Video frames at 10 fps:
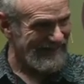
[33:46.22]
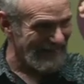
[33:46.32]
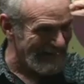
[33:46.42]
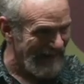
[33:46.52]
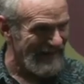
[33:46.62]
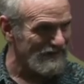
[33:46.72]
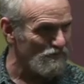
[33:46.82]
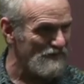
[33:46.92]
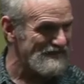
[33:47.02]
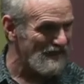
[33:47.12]
because of
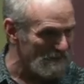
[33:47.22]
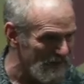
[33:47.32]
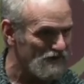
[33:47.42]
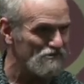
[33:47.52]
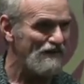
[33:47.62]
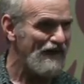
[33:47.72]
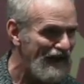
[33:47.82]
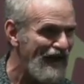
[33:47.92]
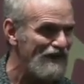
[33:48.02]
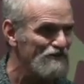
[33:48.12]
this
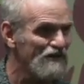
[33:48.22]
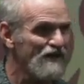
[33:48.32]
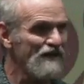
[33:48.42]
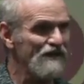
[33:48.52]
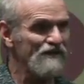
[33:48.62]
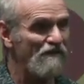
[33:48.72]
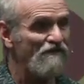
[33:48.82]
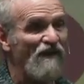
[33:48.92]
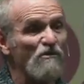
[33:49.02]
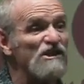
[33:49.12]
this idea
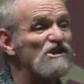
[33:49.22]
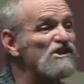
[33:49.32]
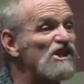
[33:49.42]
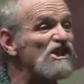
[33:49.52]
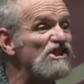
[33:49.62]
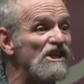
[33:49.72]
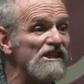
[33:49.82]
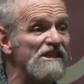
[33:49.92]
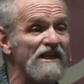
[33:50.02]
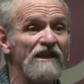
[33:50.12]
of uh,
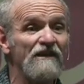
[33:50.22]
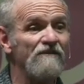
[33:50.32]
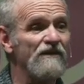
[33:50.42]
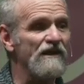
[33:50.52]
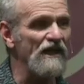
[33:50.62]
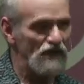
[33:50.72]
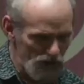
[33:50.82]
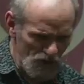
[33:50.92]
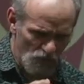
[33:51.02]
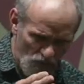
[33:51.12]
of wrong
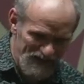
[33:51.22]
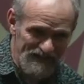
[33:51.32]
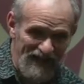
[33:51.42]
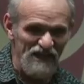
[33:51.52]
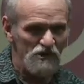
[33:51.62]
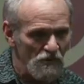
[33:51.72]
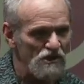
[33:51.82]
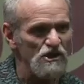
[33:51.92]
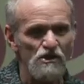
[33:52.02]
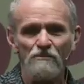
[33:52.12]
thought about
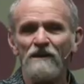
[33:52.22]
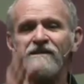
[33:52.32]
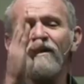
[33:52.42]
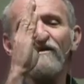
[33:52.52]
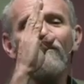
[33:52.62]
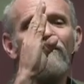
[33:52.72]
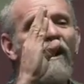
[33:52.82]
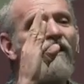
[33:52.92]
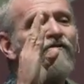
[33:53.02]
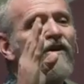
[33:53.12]
lack of
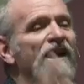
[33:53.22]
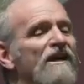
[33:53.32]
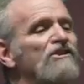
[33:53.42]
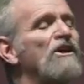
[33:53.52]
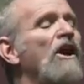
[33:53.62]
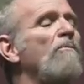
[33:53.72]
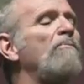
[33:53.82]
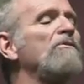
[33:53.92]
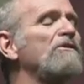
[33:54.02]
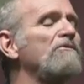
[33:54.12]
diligence. They had
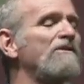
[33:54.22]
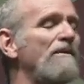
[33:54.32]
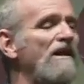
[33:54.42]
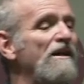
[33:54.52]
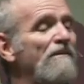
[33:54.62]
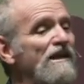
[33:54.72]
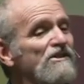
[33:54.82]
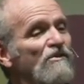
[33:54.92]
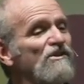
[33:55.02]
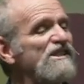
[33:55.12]
quality in the very
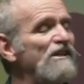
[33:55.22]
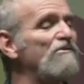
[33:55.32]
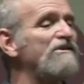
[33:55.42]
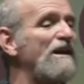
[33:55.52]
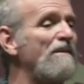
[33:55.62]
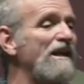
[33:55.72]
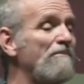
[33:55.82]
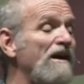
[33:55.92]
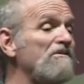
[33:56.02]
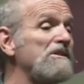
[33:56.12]
beginning, but uh,
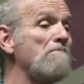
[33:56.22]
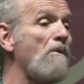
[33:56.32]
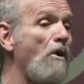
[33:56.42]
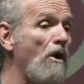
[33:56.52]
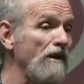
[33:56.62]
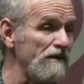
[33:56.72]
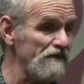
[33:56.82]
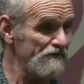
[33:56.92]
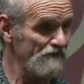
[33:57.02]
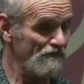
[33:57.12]
their goal was
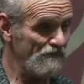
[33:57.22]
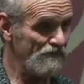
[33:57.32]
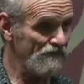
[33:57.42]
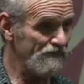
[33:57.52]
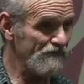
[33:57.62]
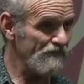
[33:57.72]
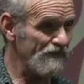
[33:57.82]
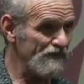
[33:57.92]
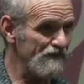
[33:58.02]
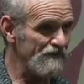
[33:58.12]
is to get to a point
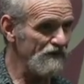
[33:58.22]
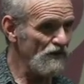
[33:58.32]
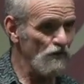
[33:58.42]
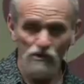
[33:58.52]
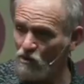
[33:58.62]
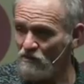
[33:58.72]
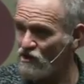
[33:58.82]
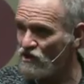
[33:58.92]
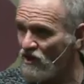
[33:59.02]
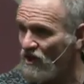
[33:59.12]
where you, you, you
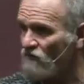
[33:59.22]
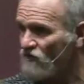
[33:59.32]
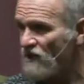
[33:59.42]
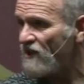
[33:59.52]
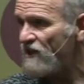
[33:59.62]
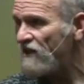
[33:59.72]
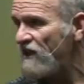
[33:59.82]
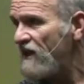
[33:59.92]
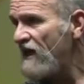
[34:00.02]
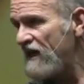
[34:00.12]
don't work anymore. When you
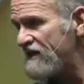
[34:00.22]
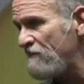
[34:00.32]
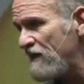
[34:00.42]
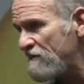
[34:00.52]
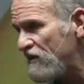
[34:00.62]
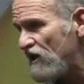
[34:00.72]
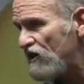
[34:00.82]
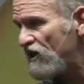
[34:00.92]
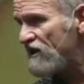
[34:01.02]
don't work anymore,